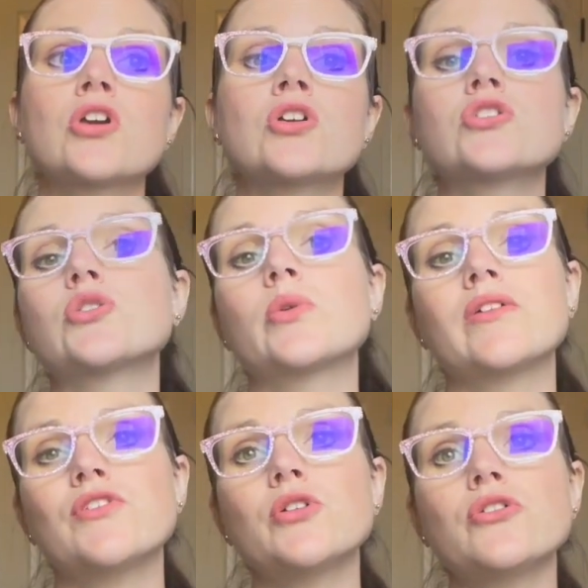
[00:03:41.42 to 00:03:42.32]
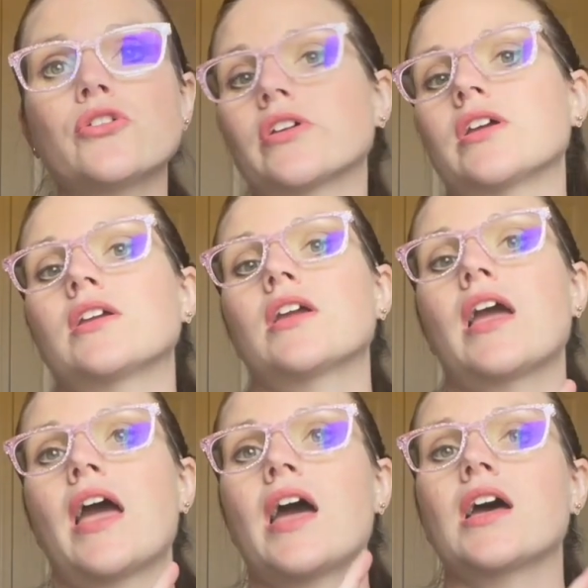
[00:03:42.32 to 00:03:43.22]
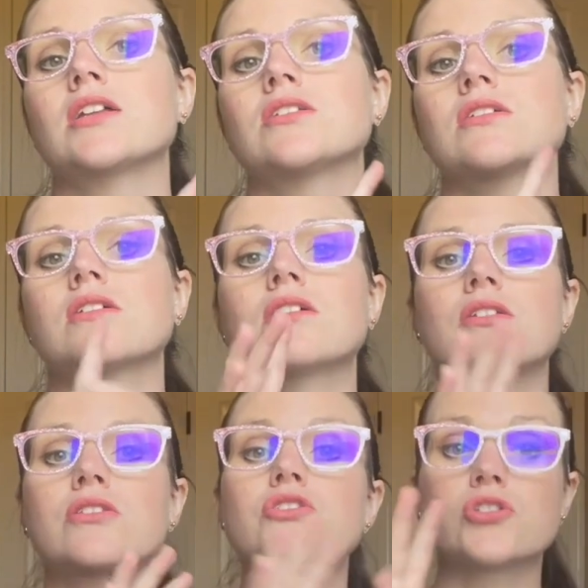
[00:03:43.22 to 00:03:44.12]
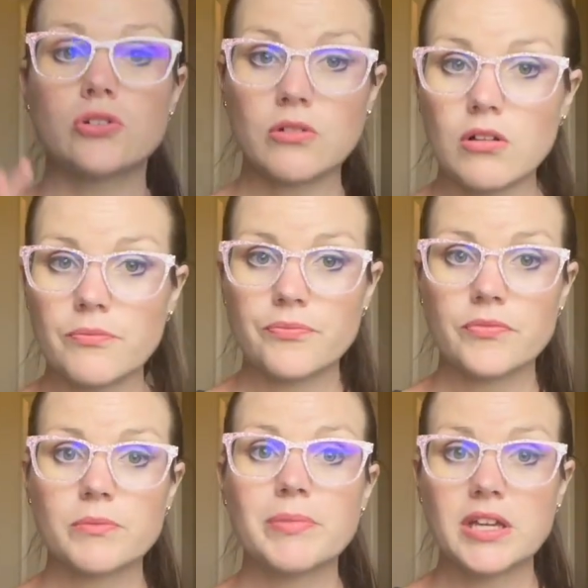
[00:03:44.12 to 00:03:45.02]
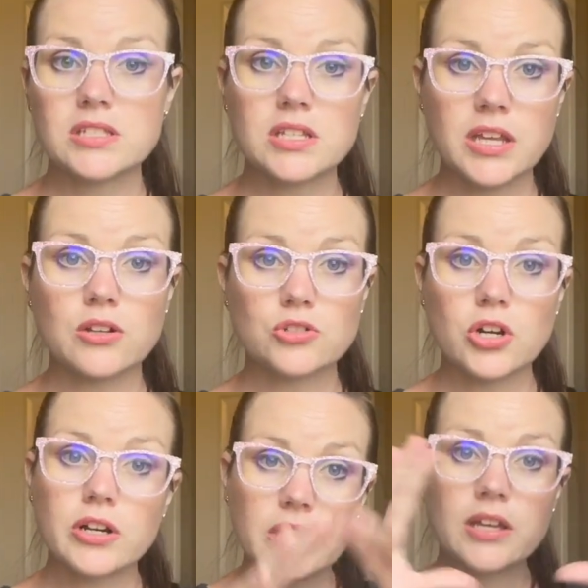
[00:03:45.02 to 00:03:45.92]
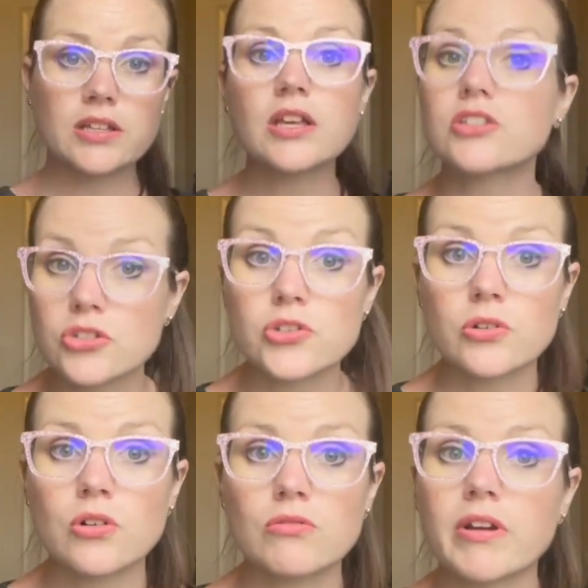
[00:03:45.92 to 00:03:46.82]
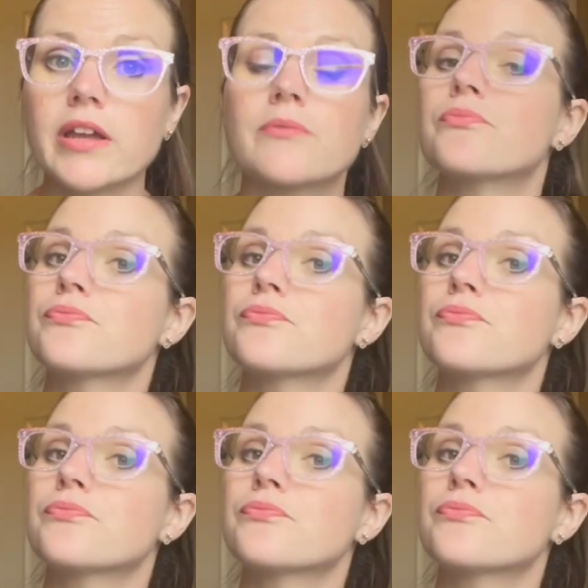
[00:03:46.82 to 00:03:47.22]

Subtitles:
So if you're looking at the circle, because a natal chart, it's a circle, right?